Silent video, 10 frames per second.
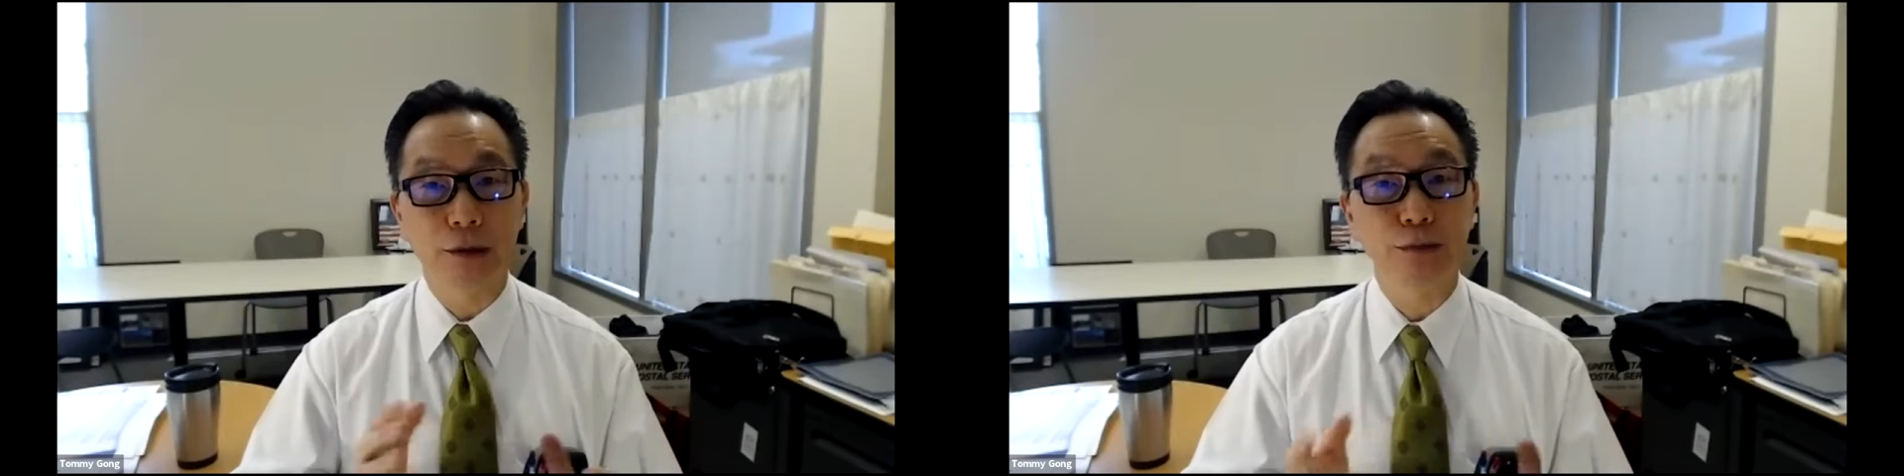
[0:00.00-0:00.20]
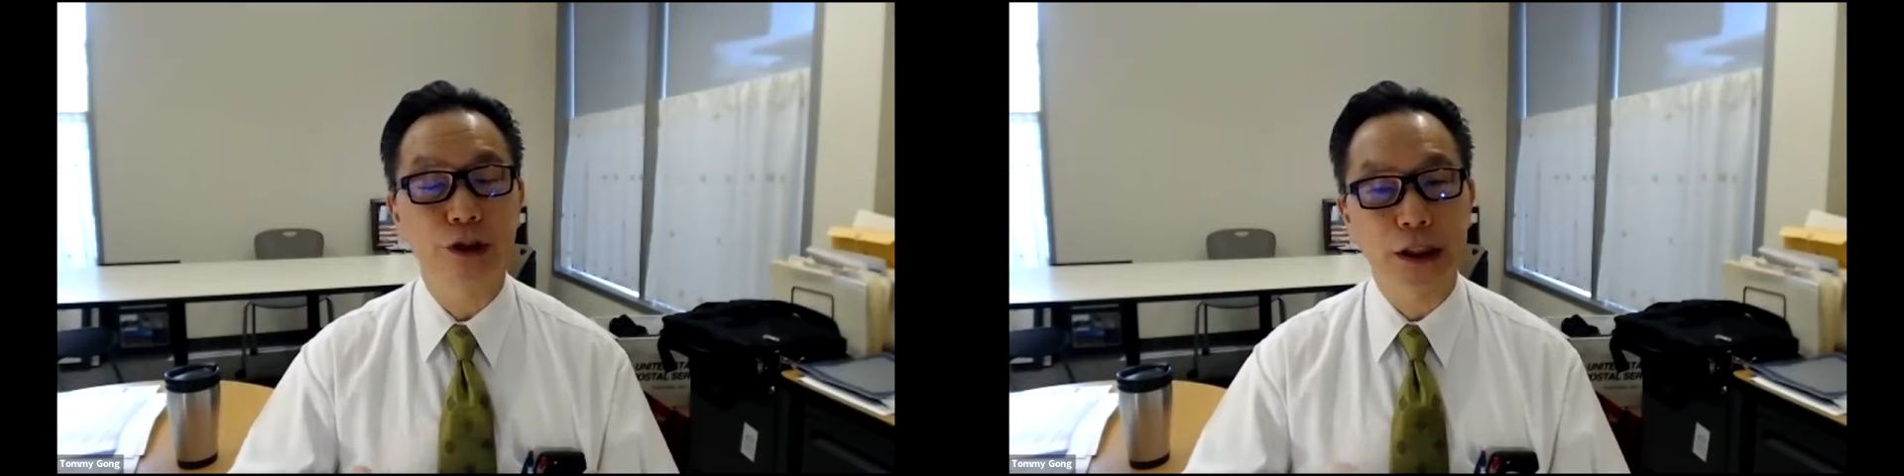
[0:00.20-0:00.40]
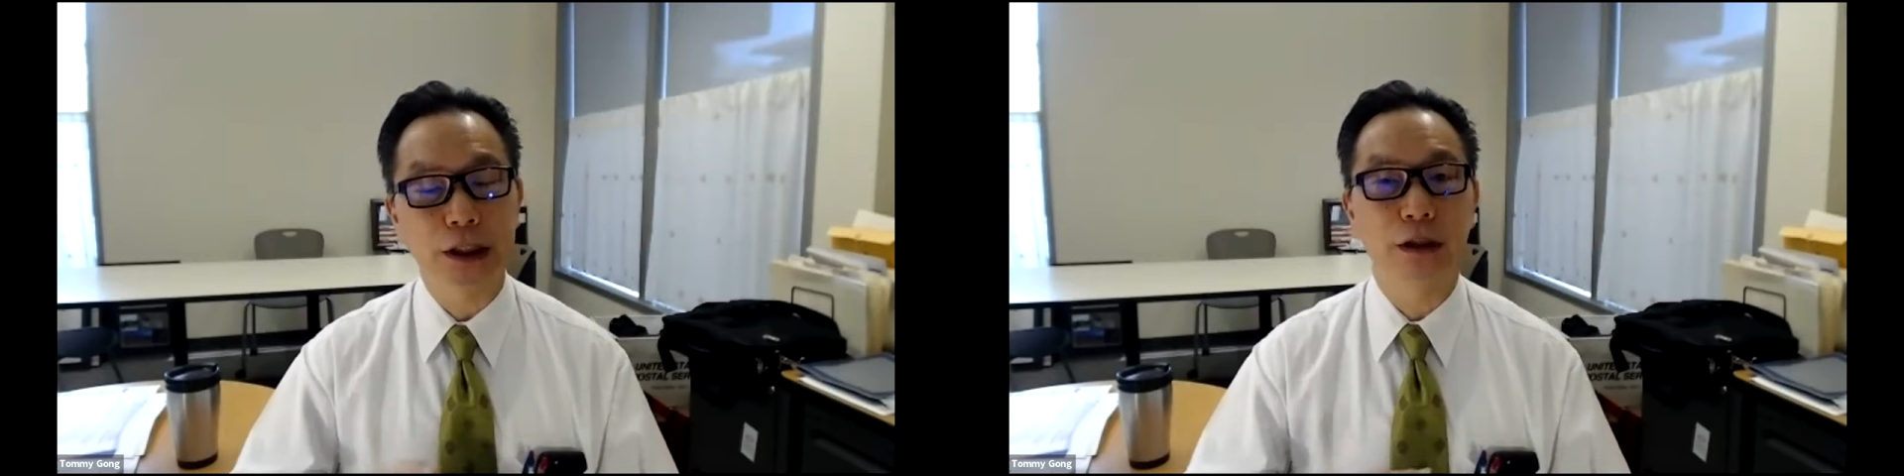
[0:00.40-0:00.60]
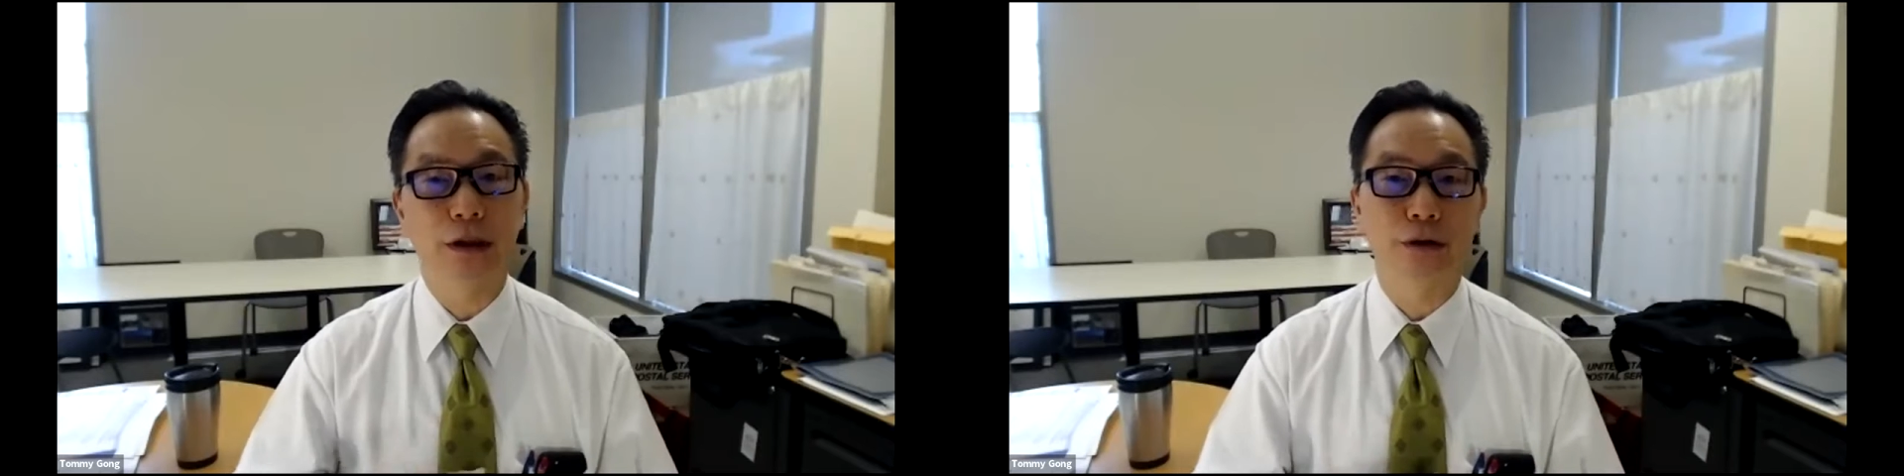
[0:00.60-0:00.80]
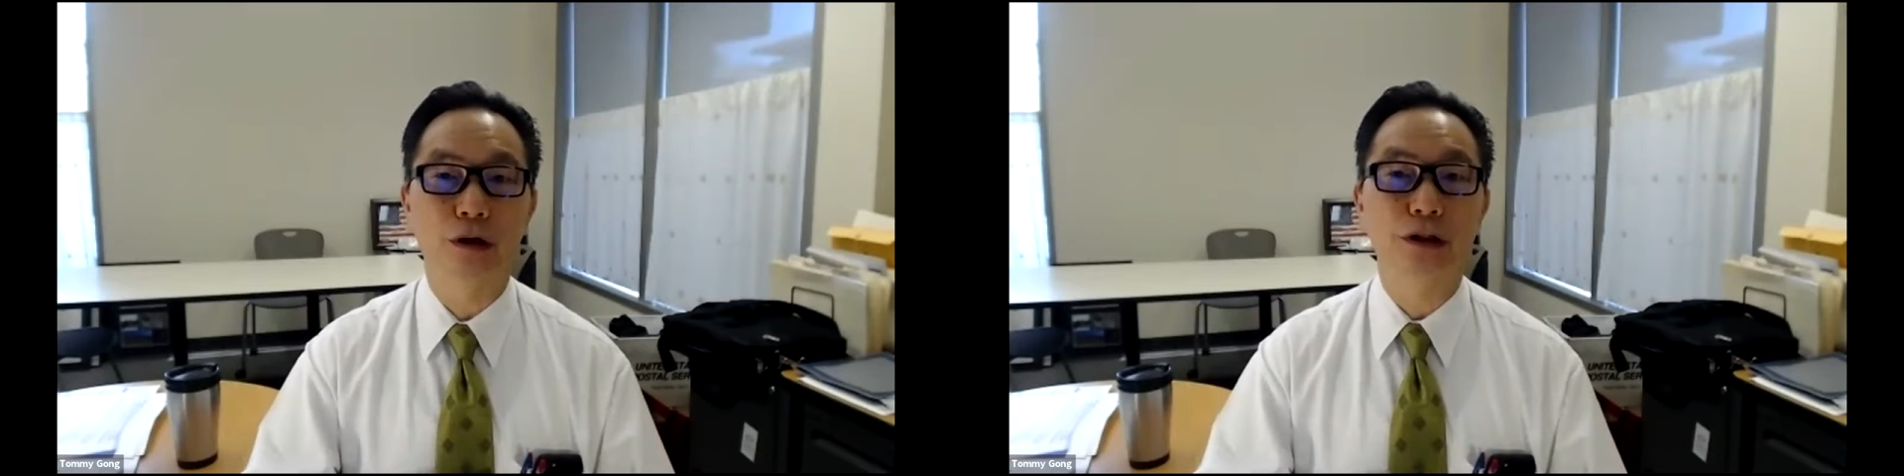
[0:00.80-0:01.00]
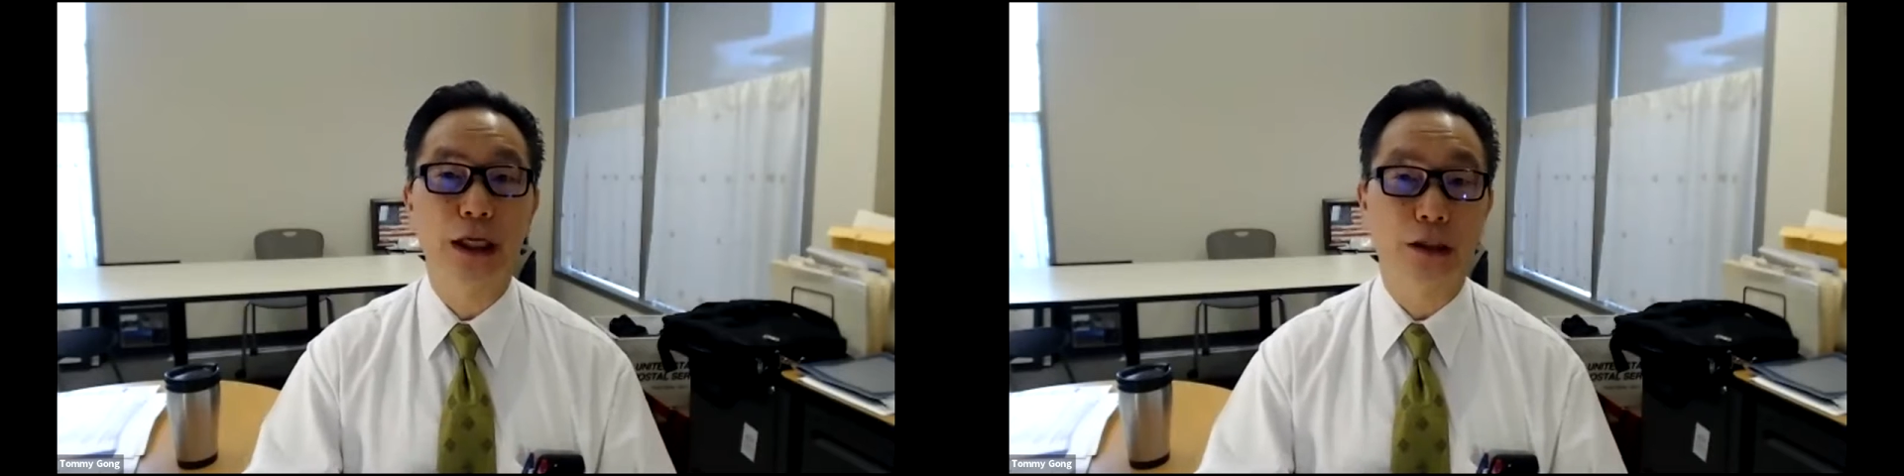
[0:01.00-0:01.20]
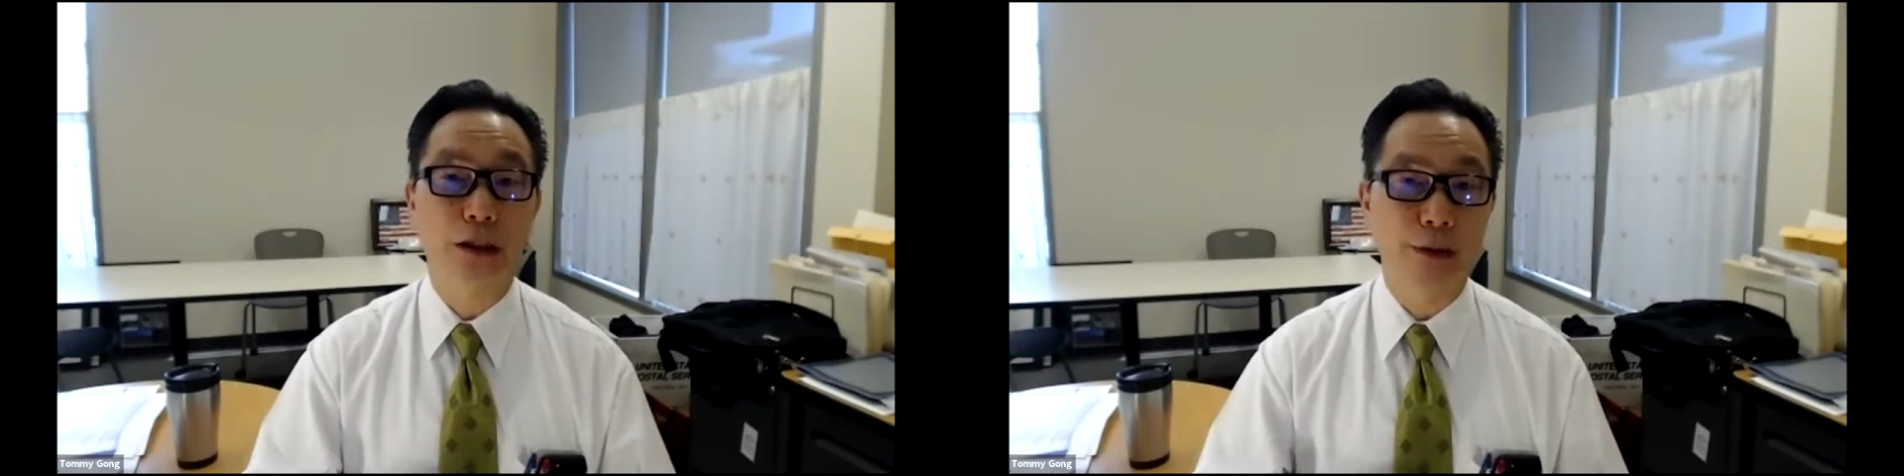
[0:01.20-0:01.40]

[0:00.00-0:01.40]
in particular, those that are